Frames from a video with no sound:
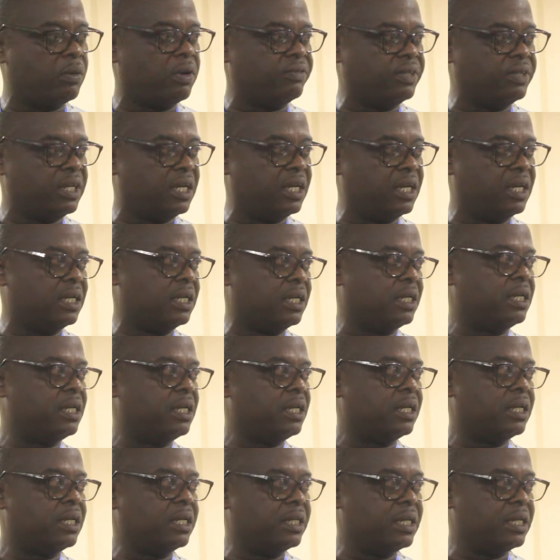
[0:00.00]
of
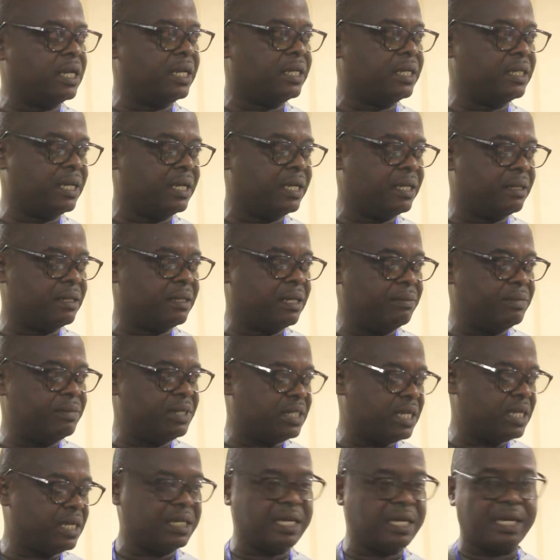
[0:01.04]
the
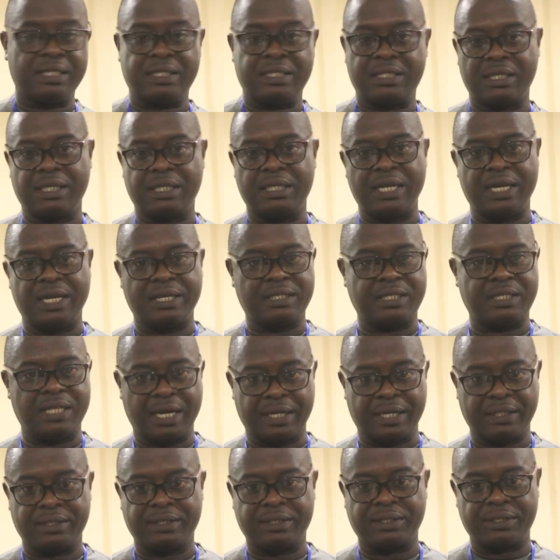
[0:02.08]
mistake that he has
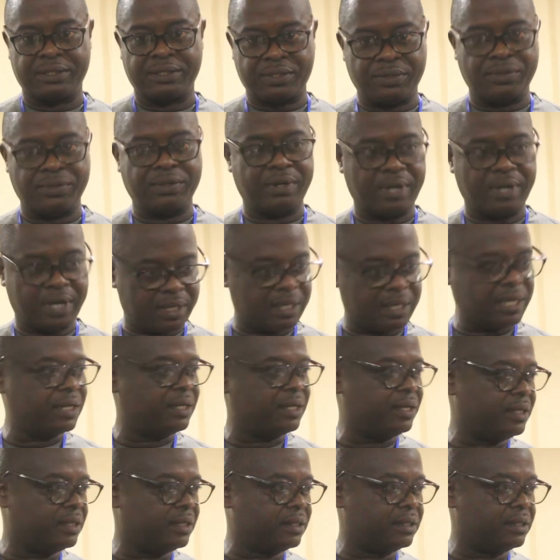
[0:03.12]
done. So I thank